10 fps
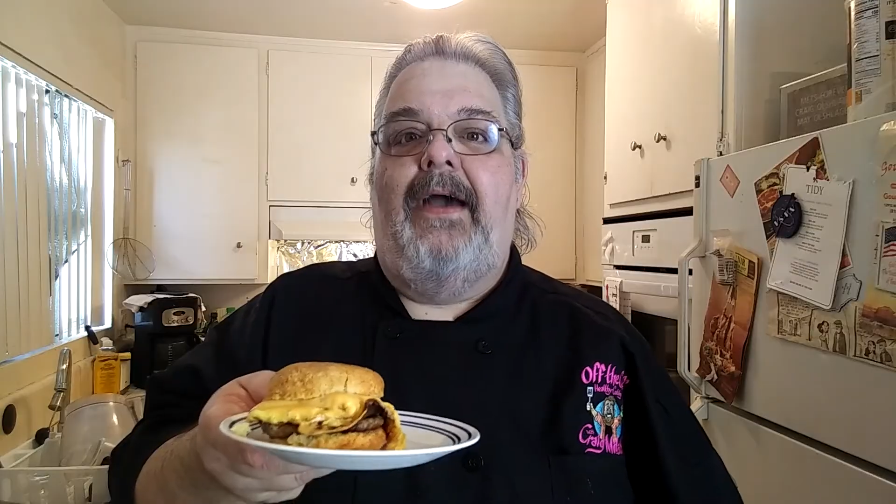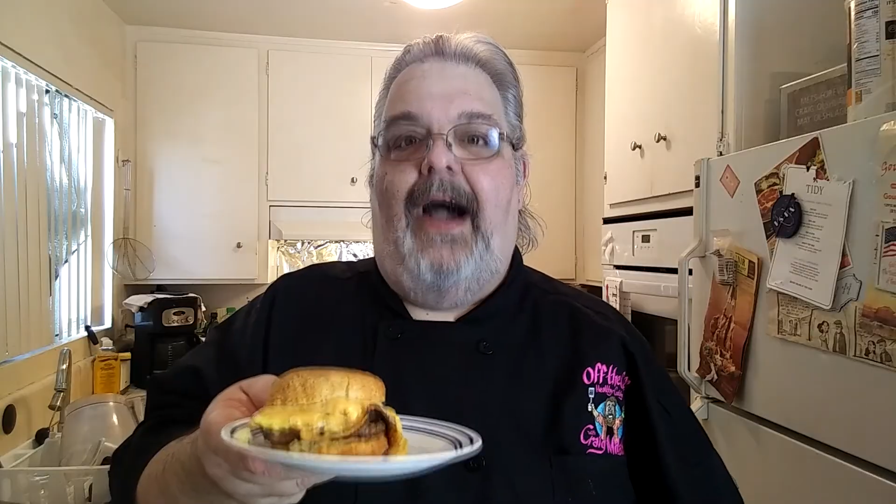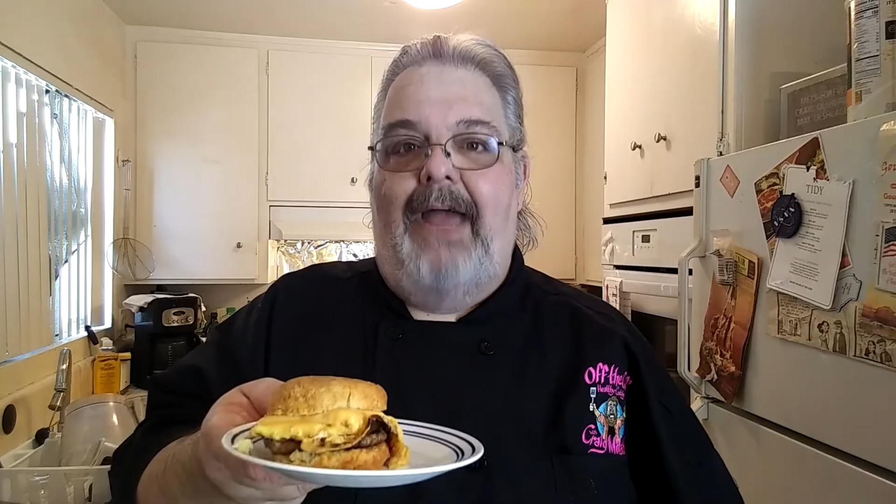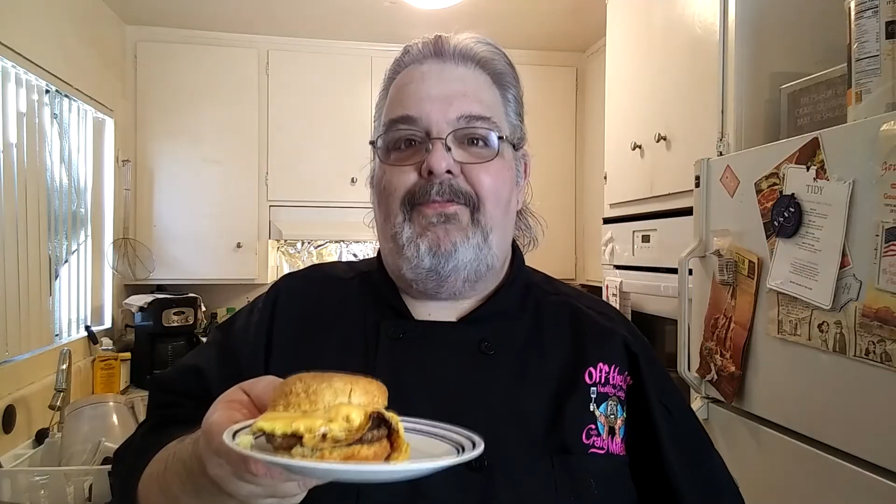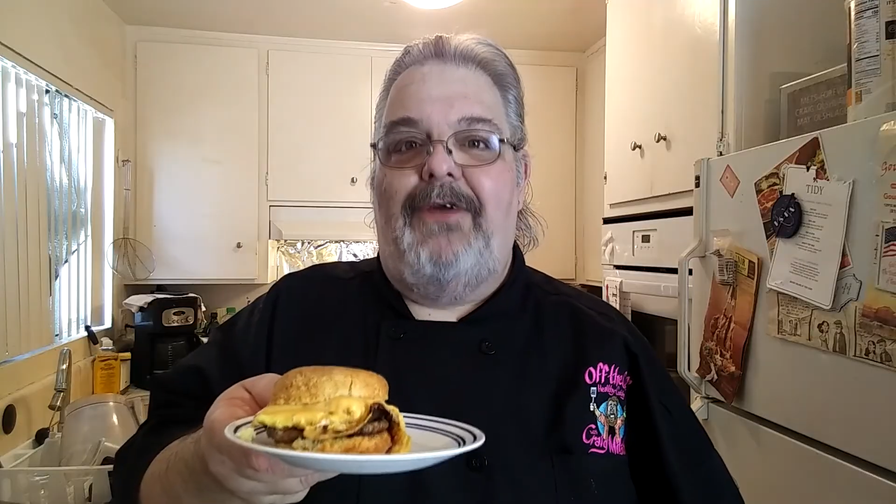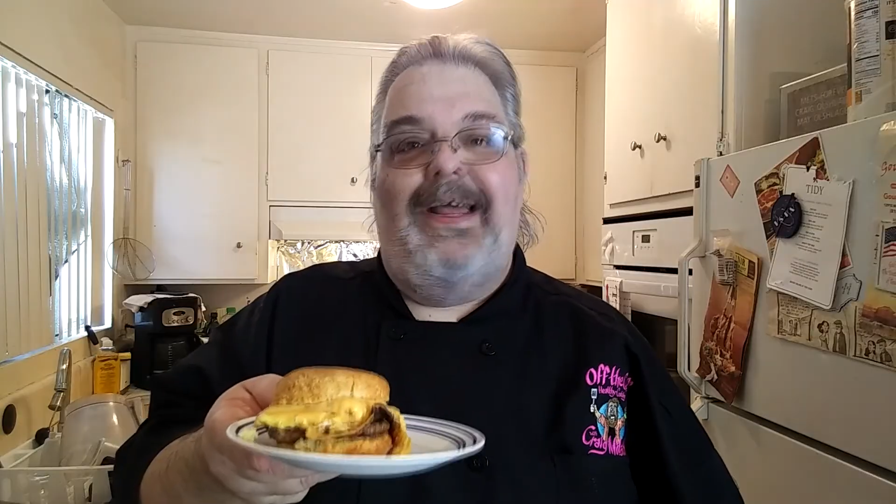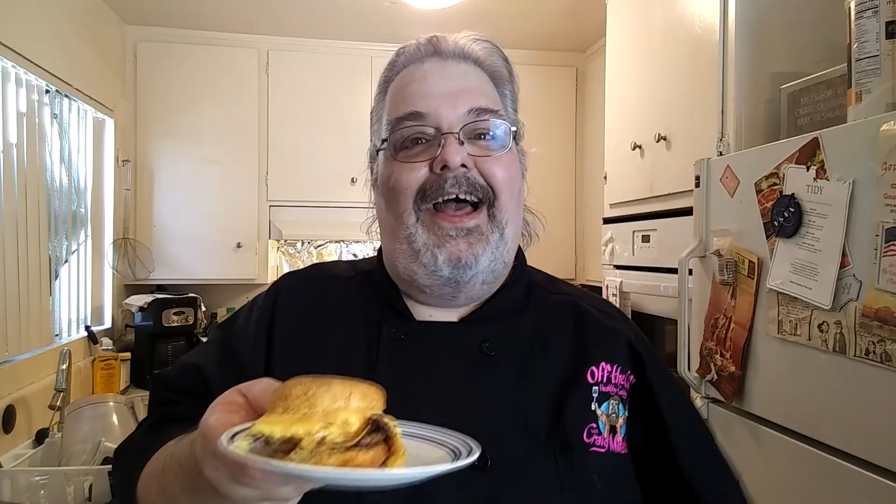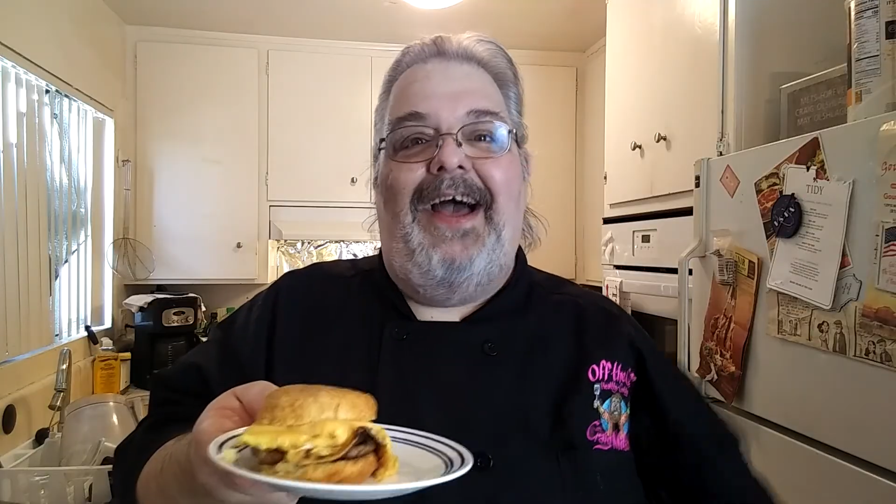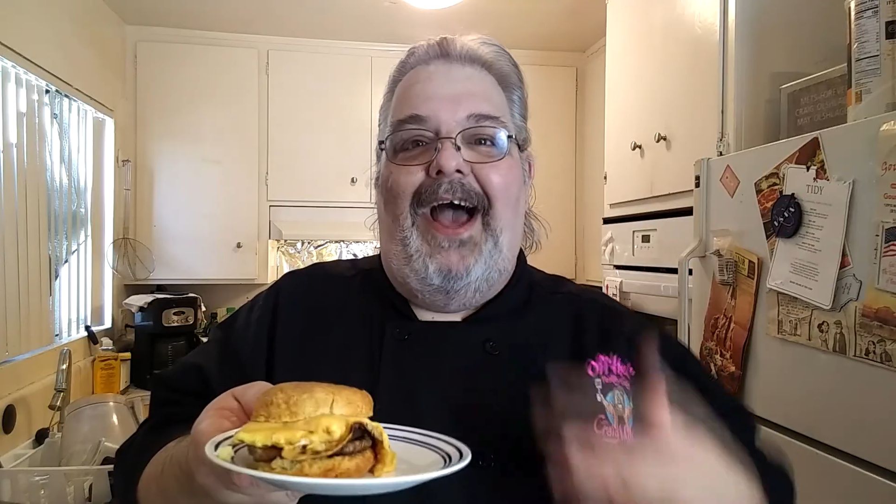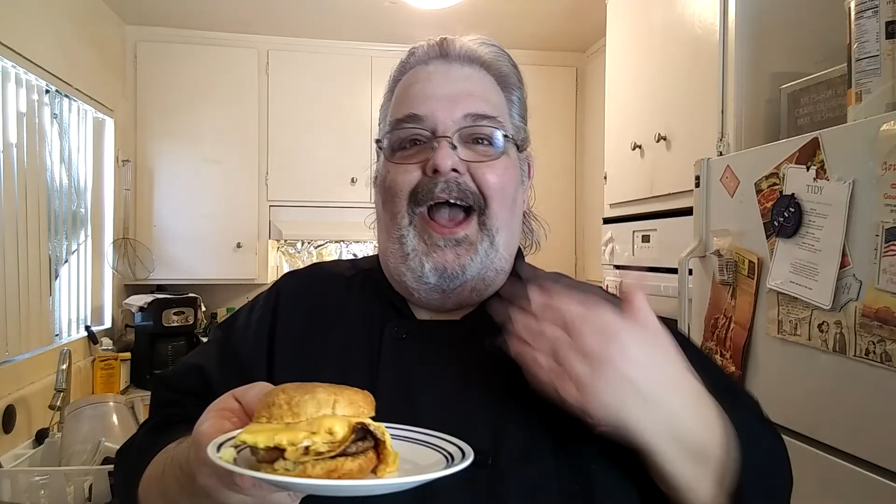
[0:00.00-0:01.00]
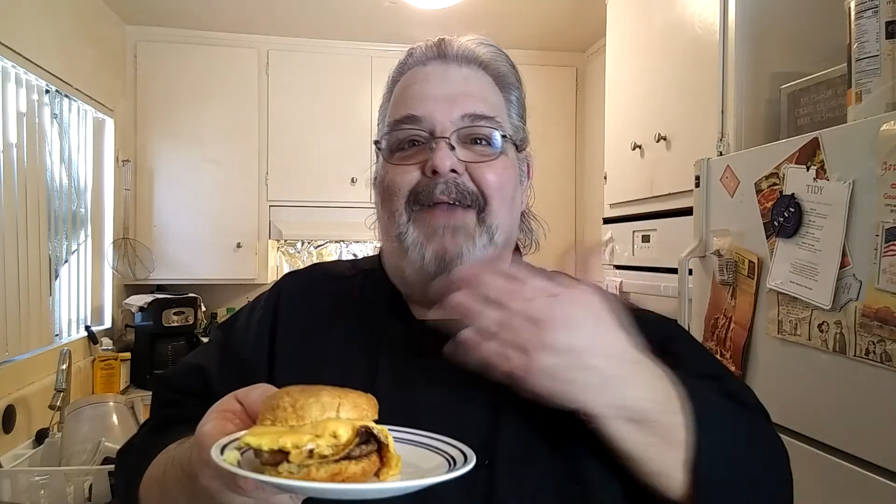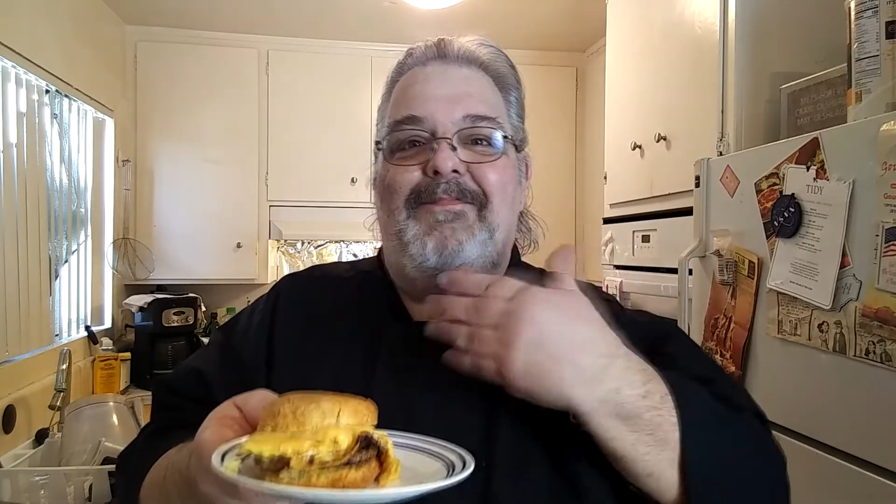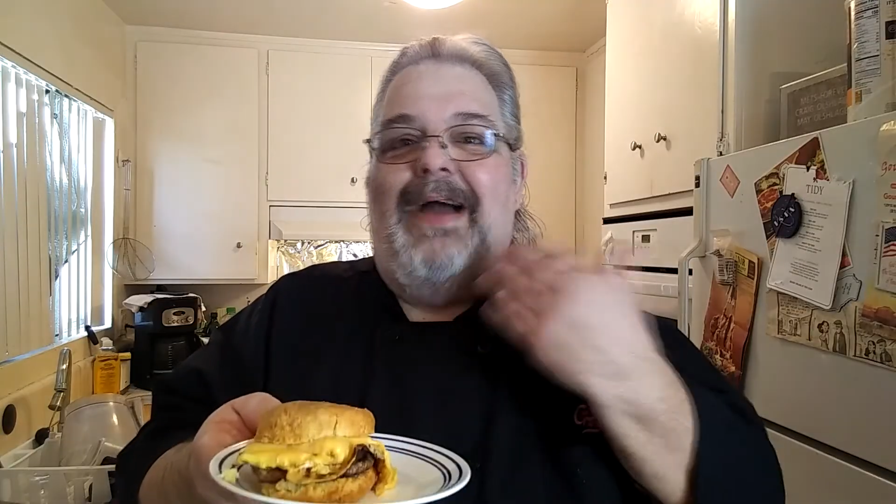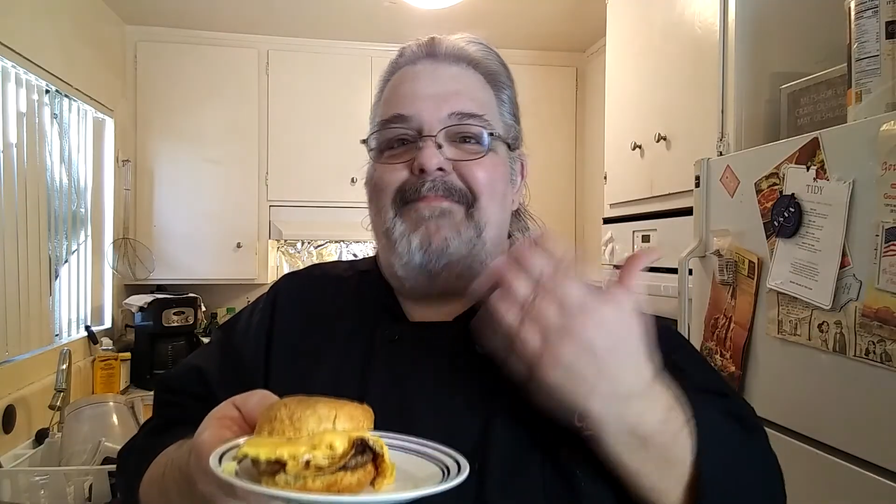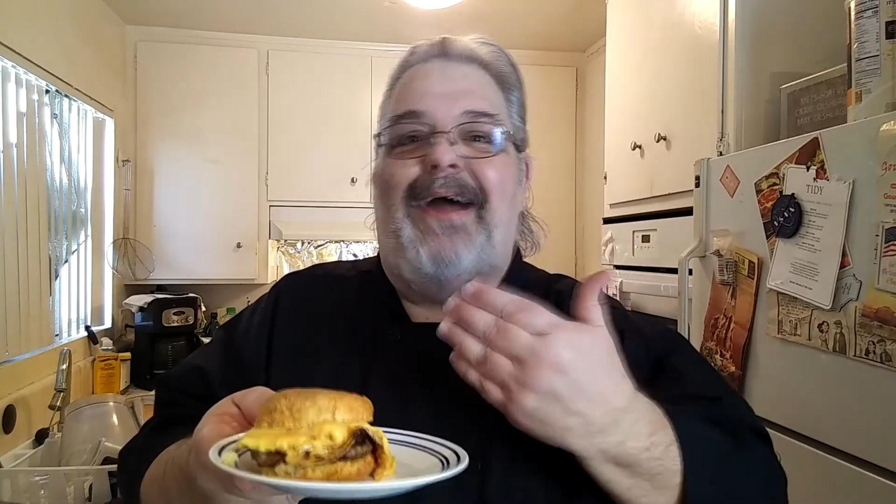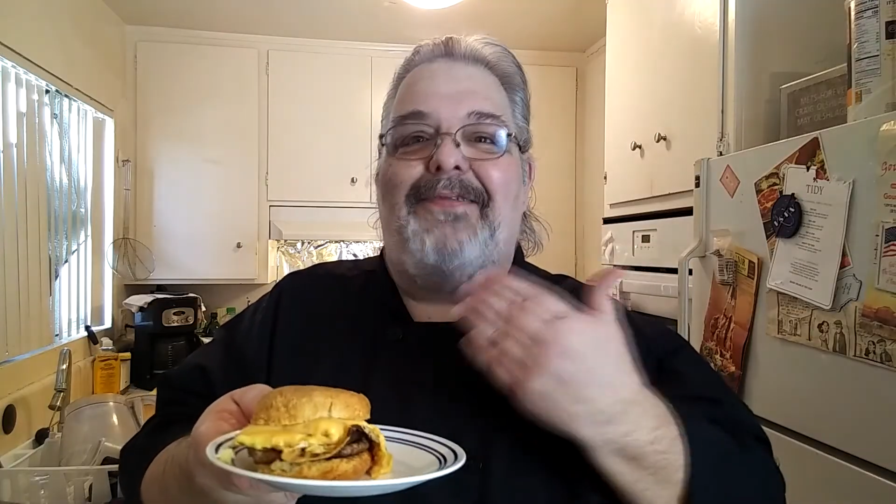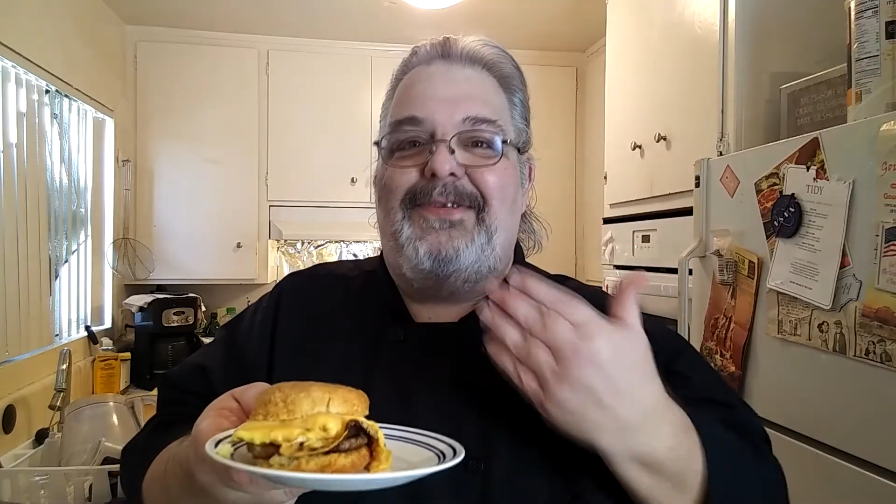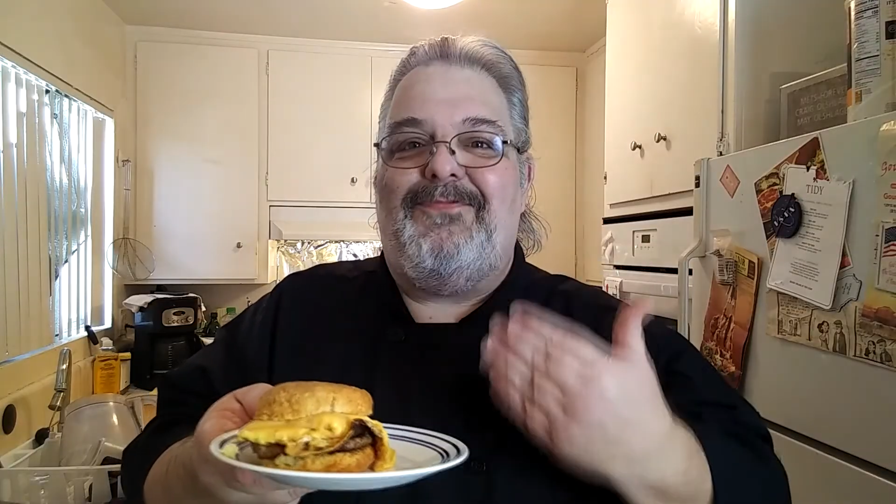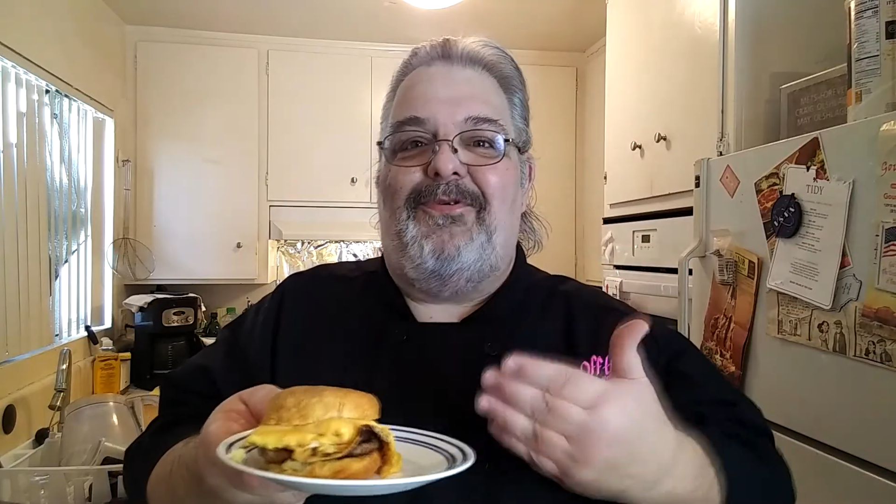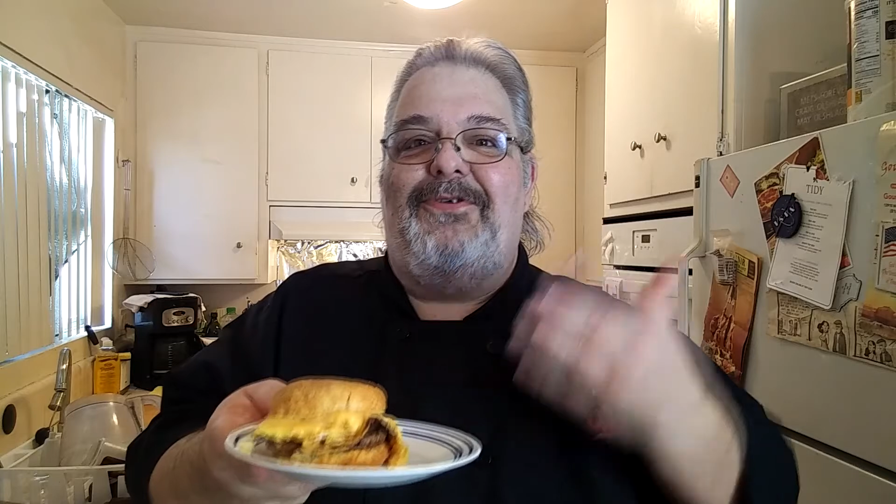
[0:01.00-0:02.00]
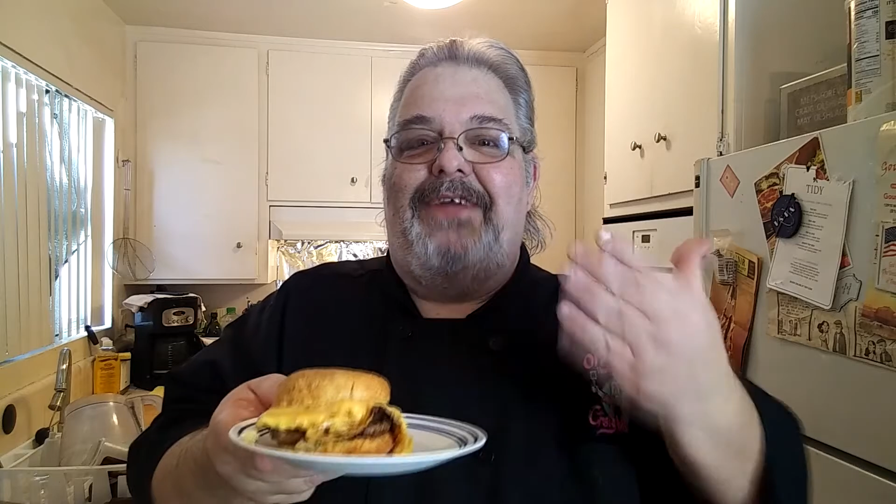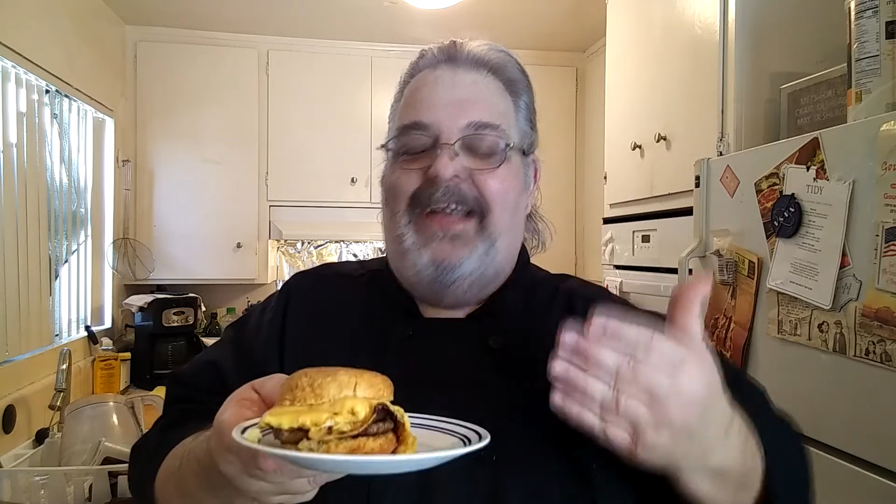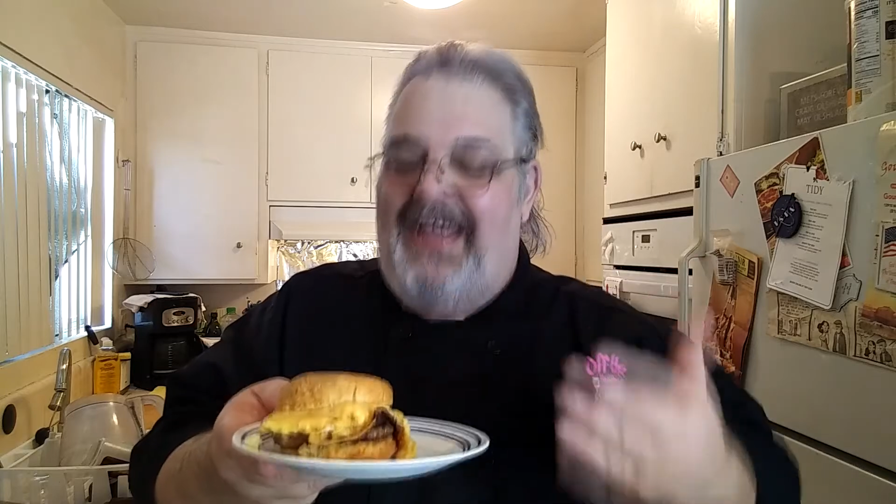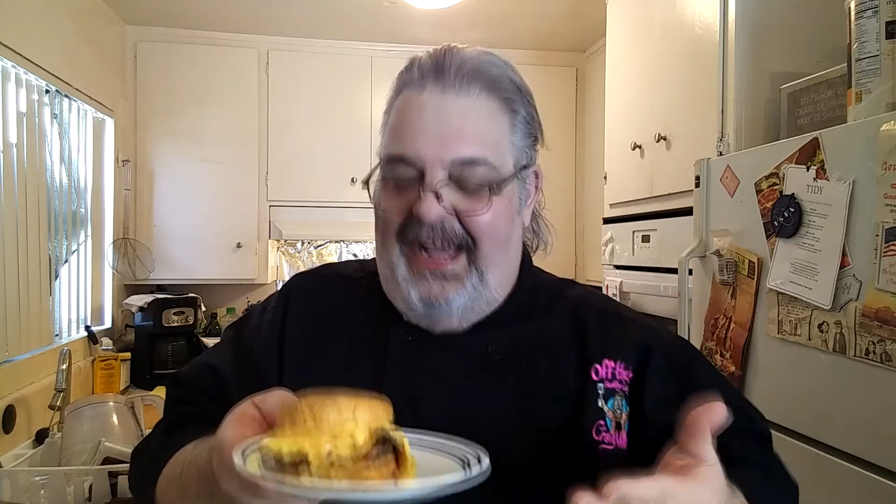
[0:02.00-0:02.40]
I'm going, my mouth is watering.